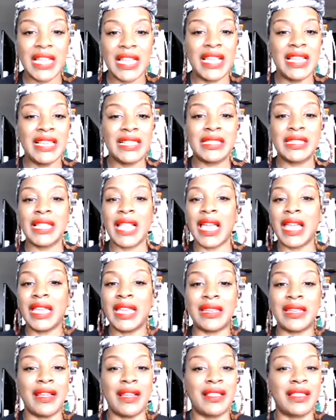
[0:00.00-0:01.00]
is
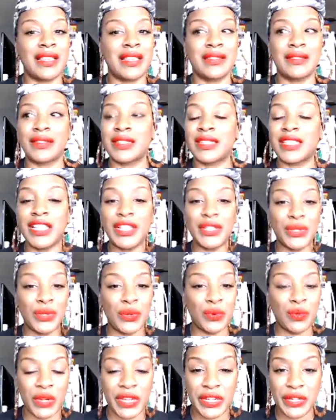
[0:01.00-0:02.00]
like the sizzle
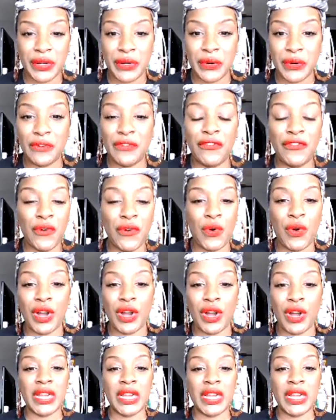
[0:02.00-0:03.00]
reel for
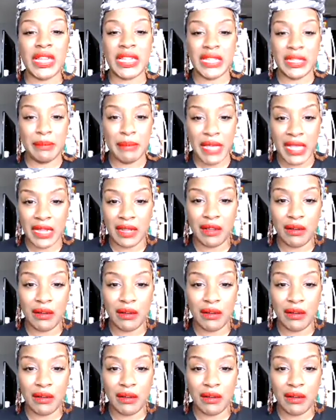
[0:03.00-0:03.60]
your email.